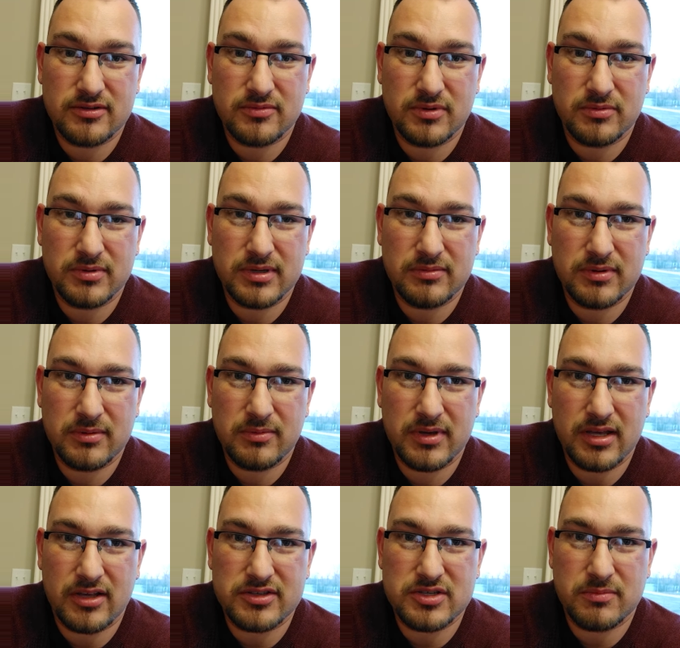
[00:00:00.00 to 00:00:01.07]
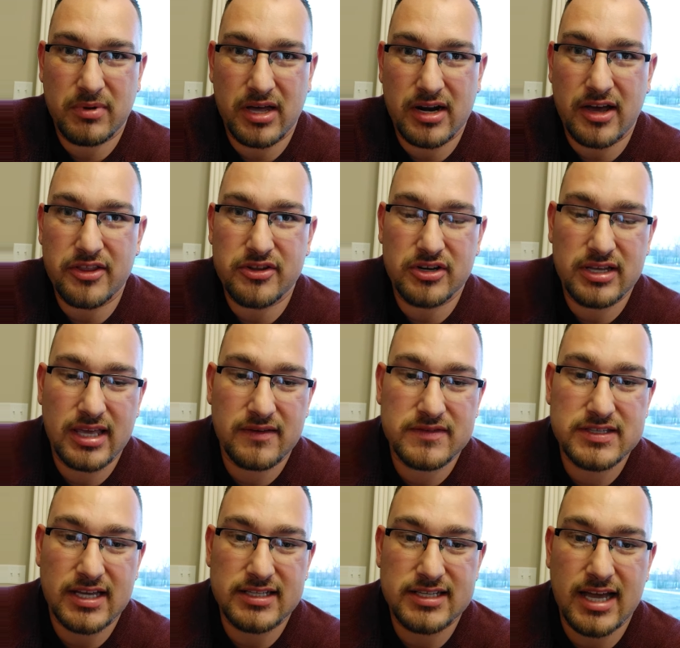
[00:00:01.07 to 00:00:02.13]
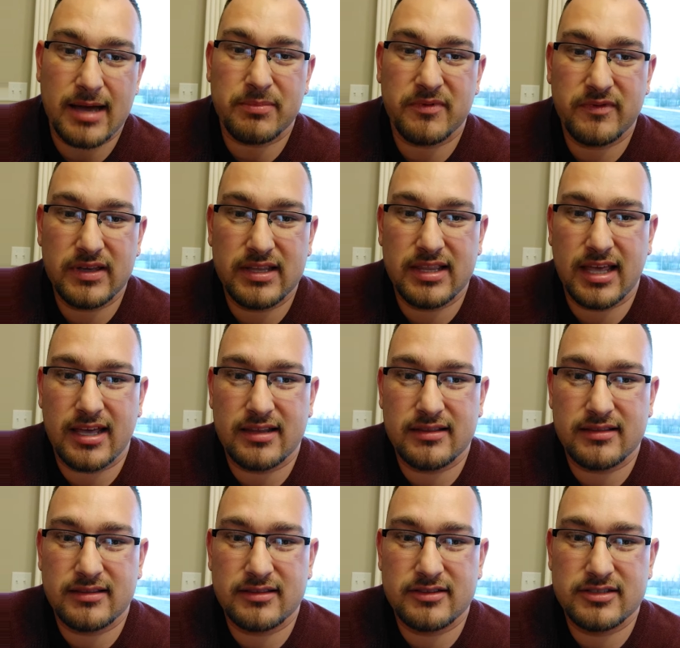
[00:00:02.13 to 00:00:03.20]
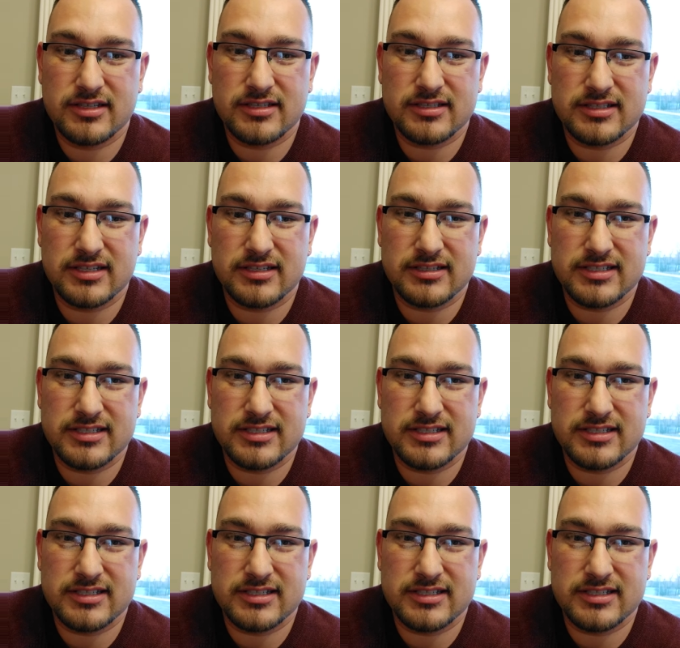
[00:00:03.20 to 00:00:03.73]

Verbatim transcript: well, we, we also bought other gifts on top of it that to, to,